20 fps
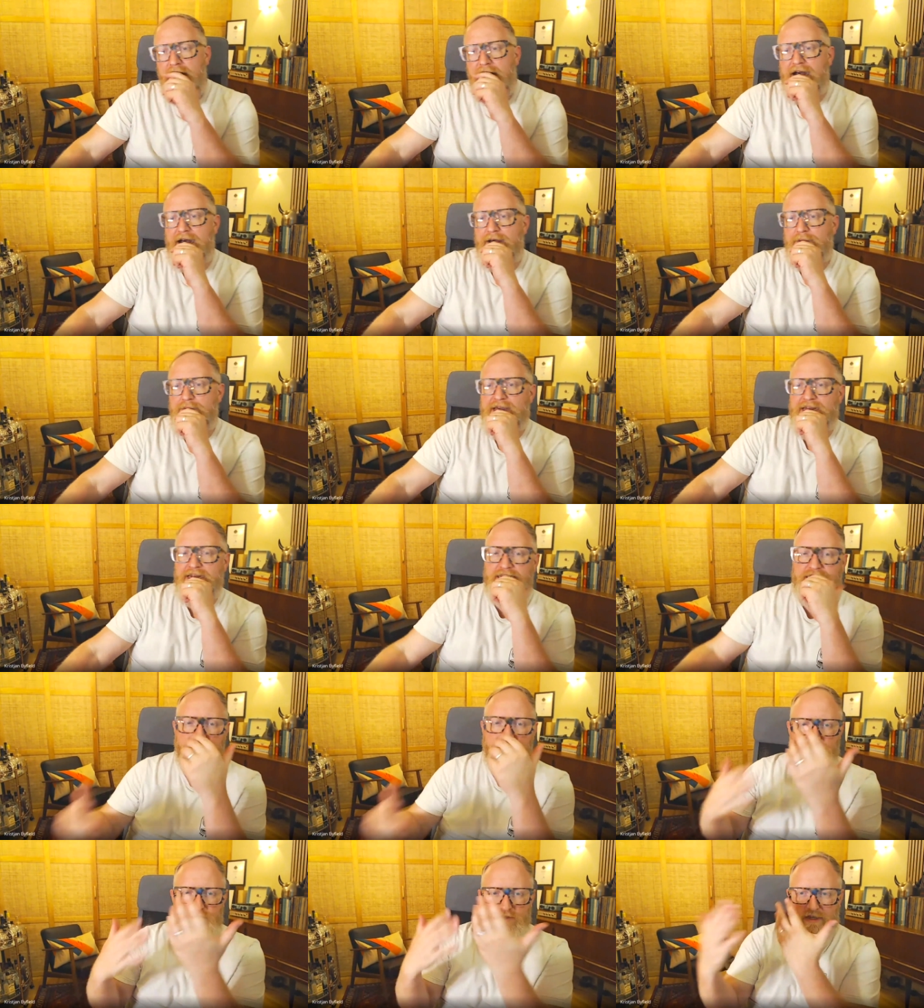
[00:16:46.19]
And
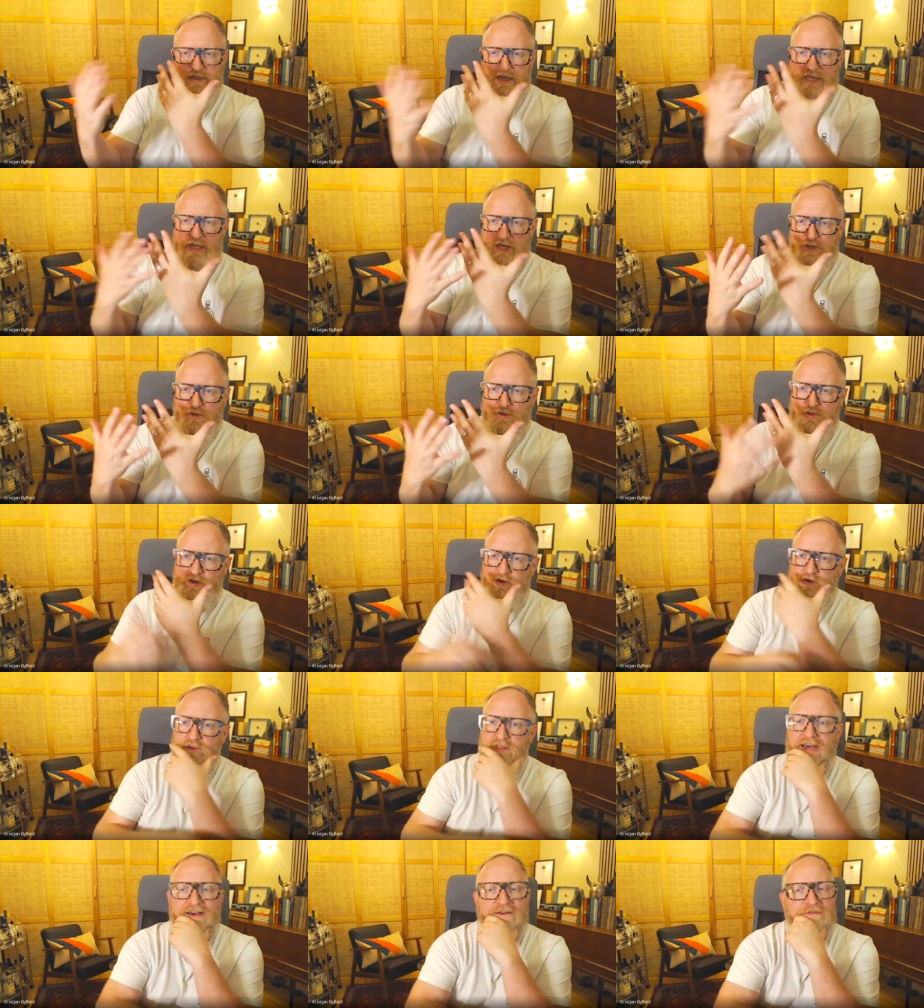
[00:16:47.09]
it's interesting that you
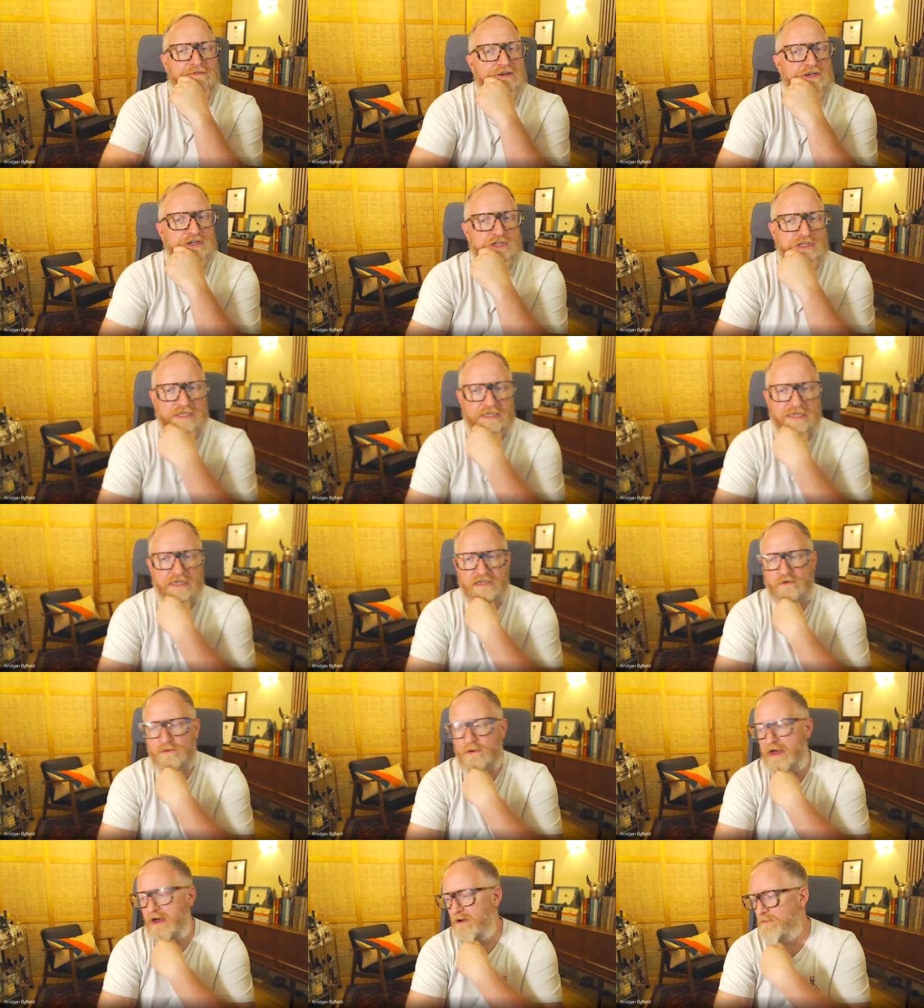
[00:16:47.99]
saw that efficiency
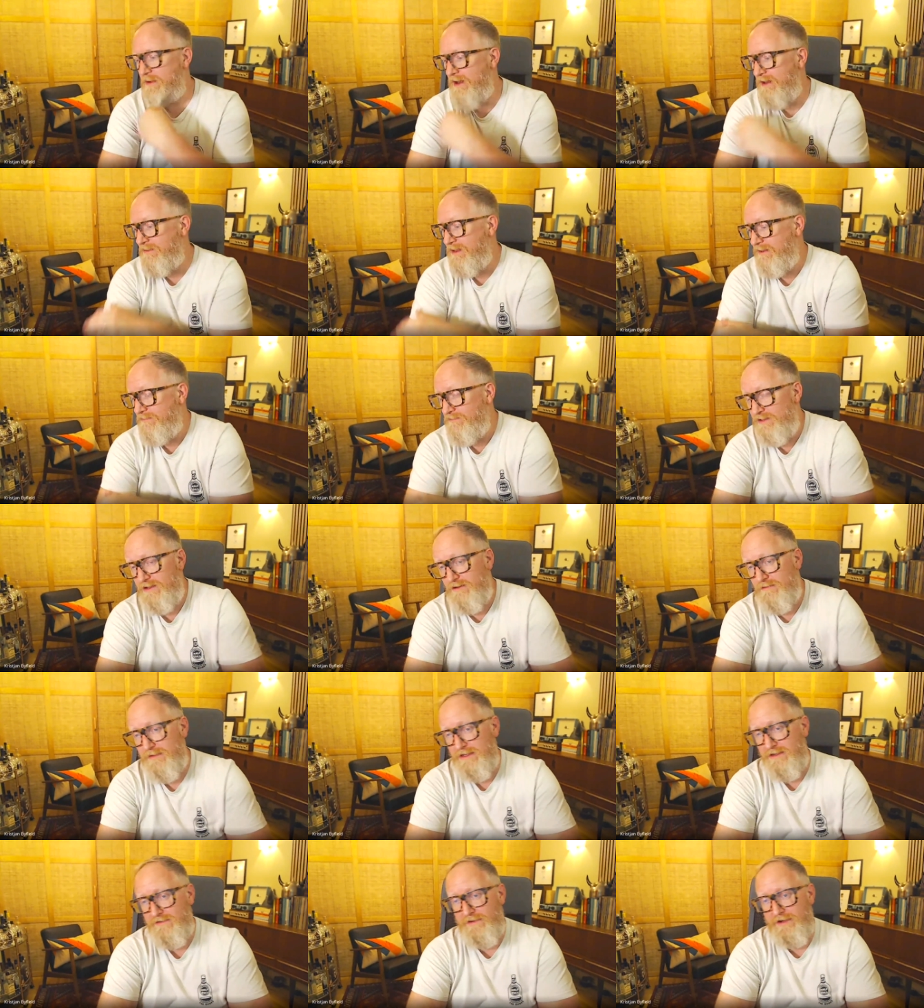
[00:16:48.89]
as well, but I'm
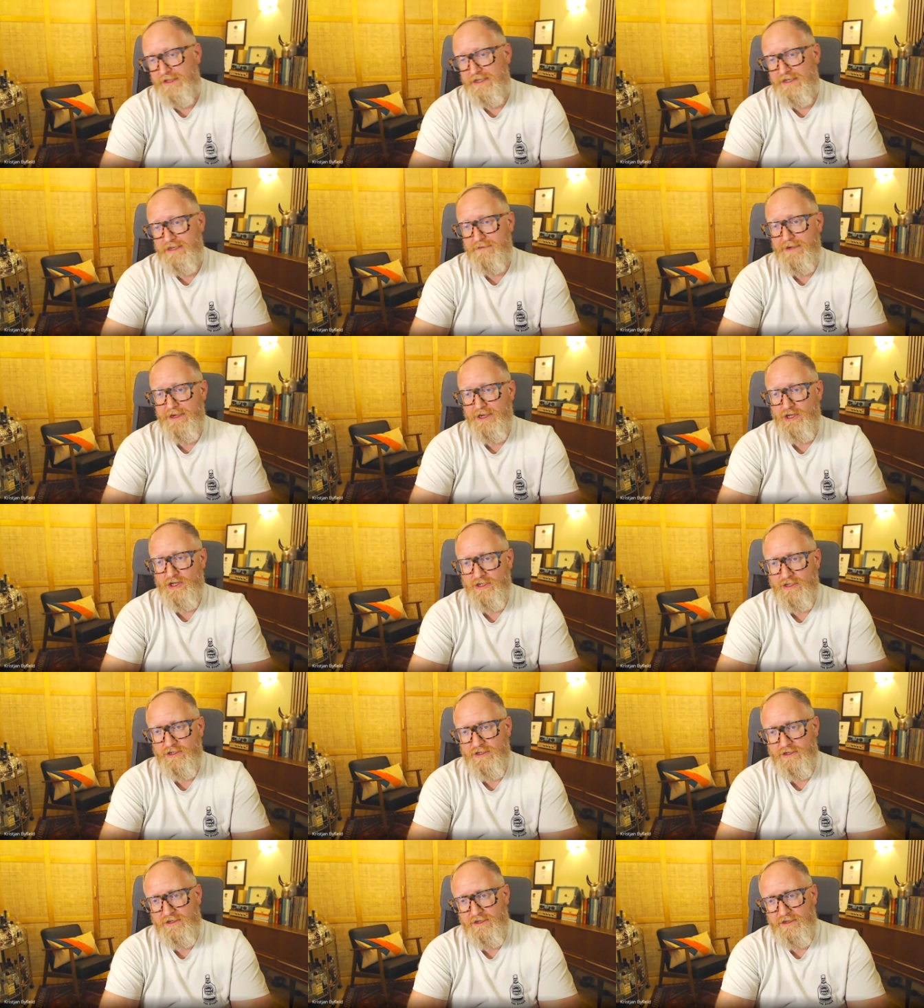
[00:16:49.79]
still mystified that some
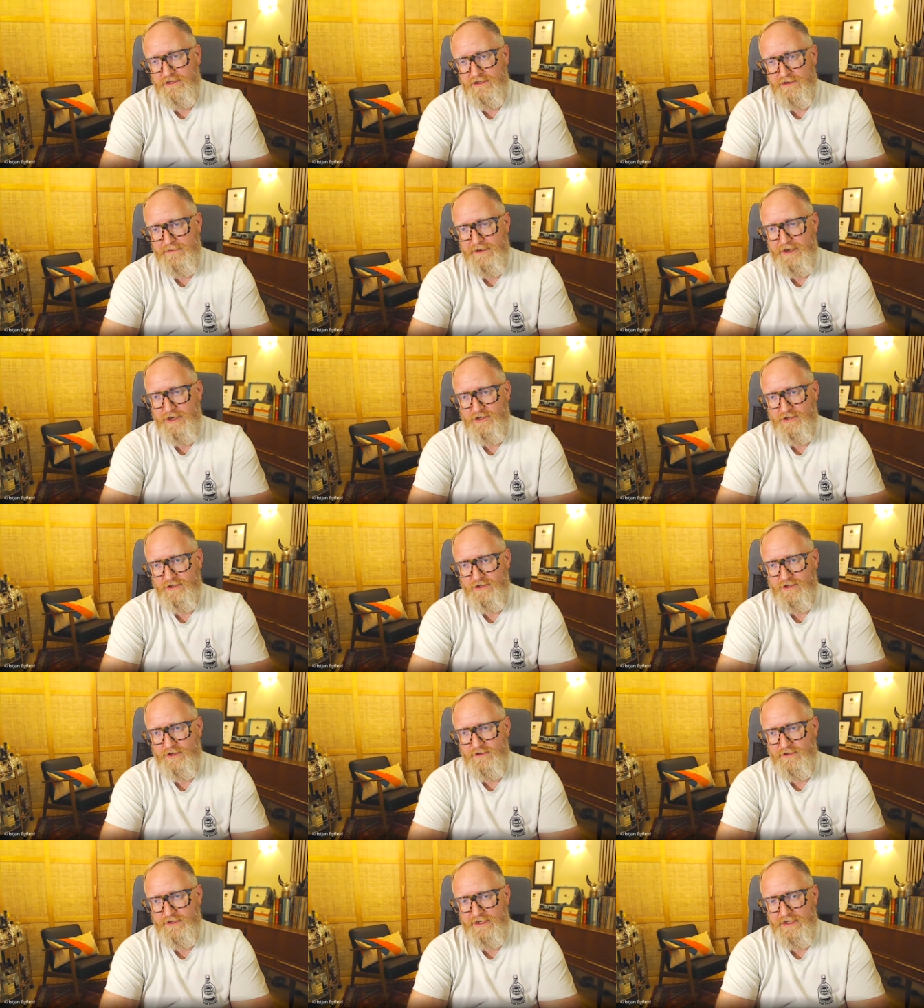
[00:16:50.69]
agents
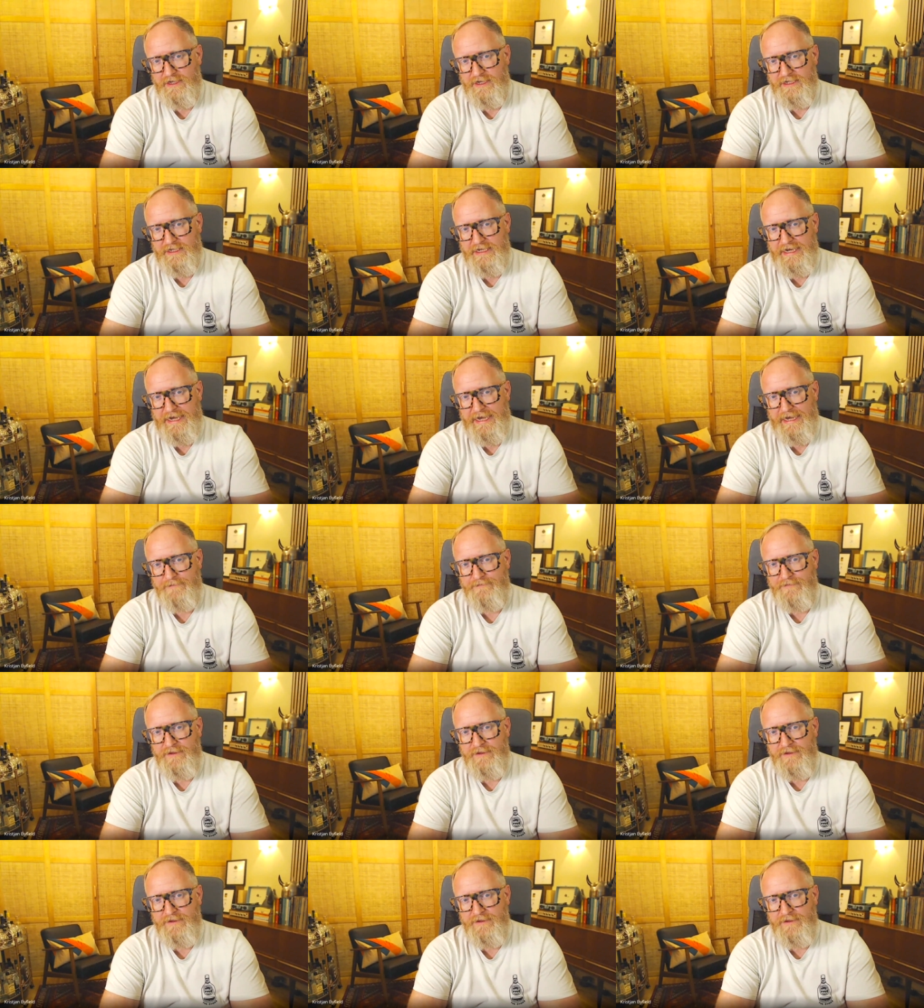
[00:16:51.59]
don't see that today.